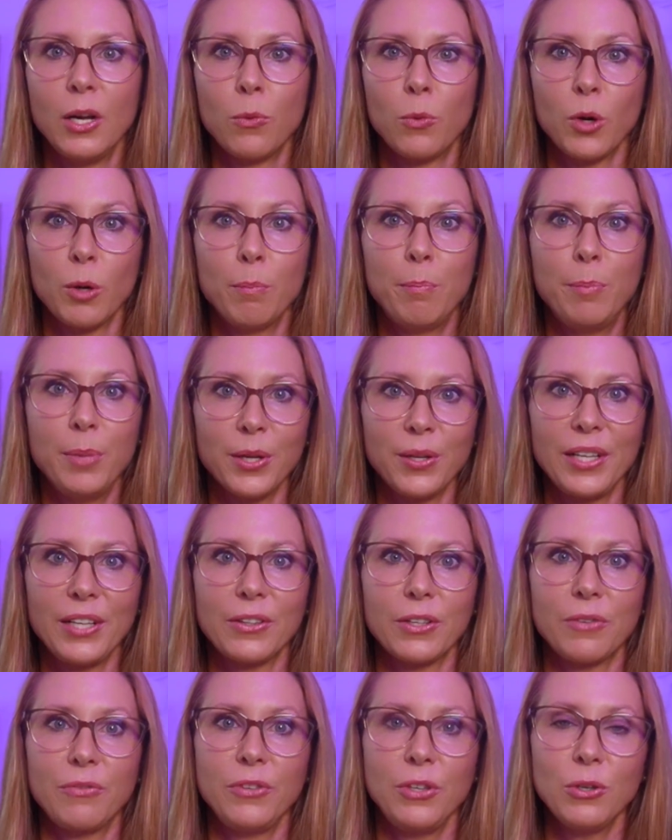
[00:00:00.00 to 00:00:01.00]
We're
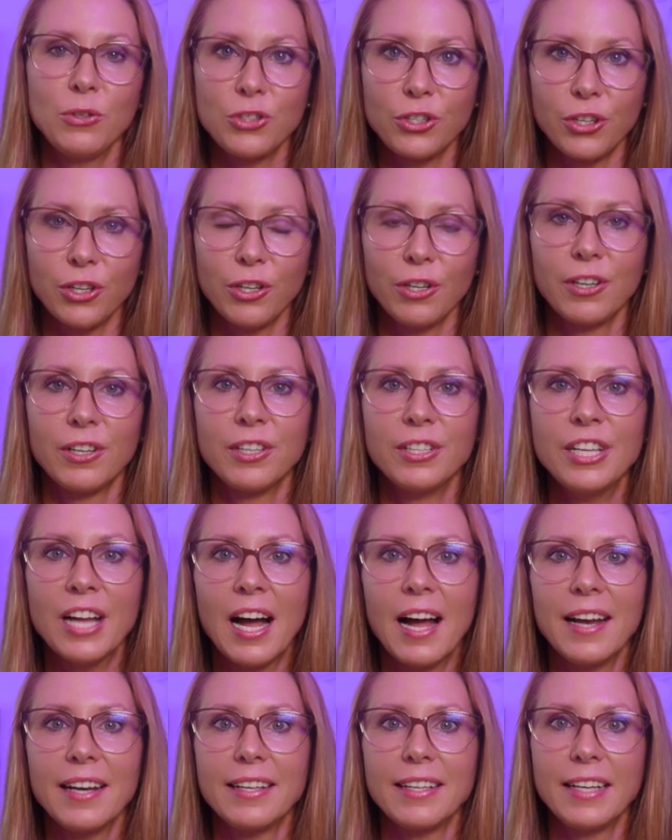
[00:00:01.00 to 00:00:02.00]
building the future,
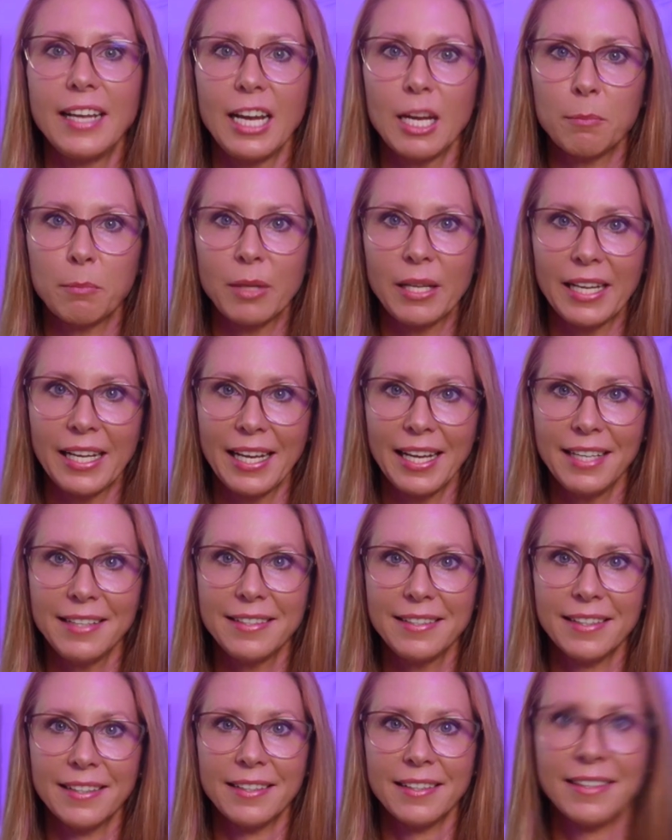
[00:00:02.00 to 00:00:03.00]
not gambling
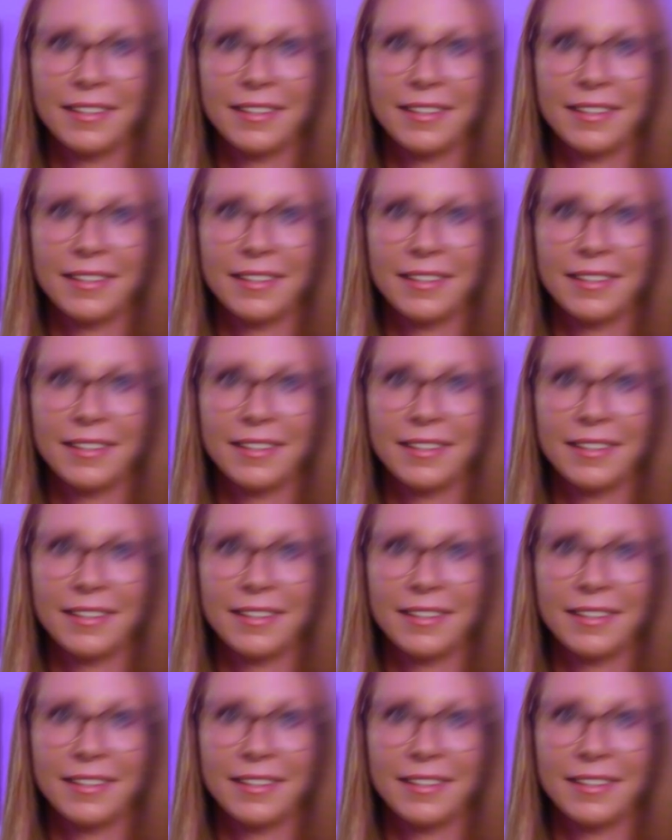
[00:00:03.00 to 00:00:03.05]
it.